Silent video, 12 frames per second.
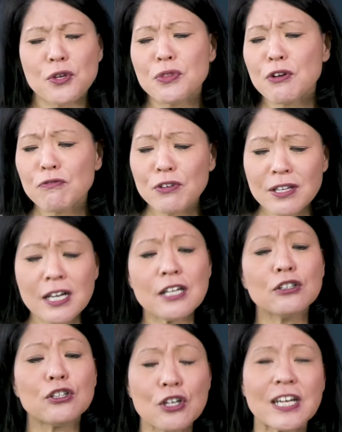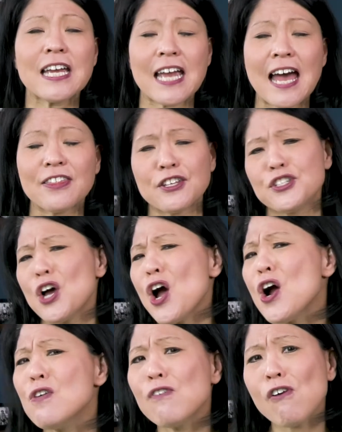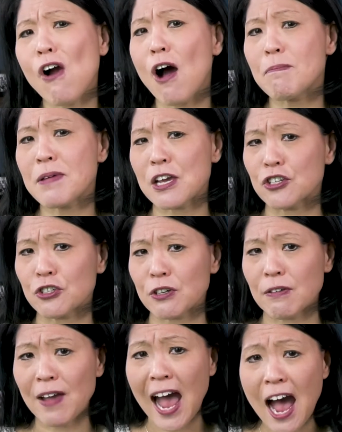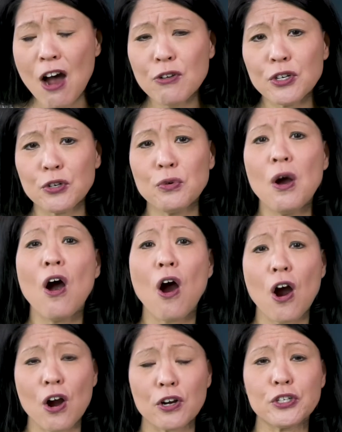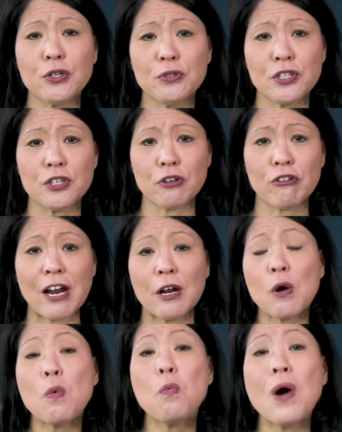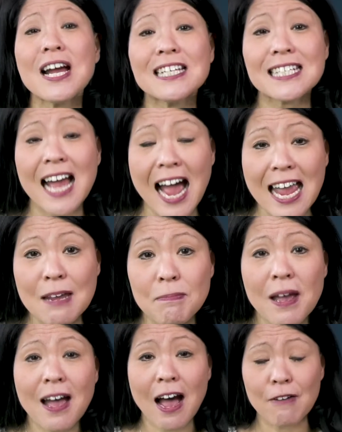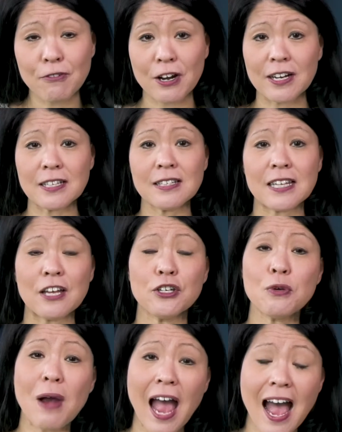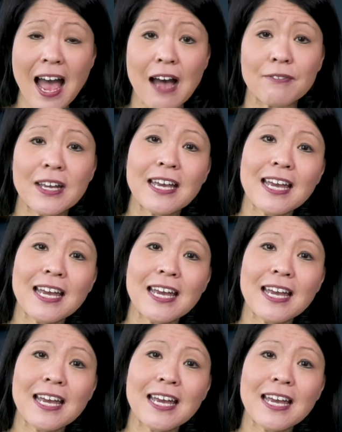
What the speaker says: they're really looking at this overall picture of how you are using your credit and what type of credit that you have.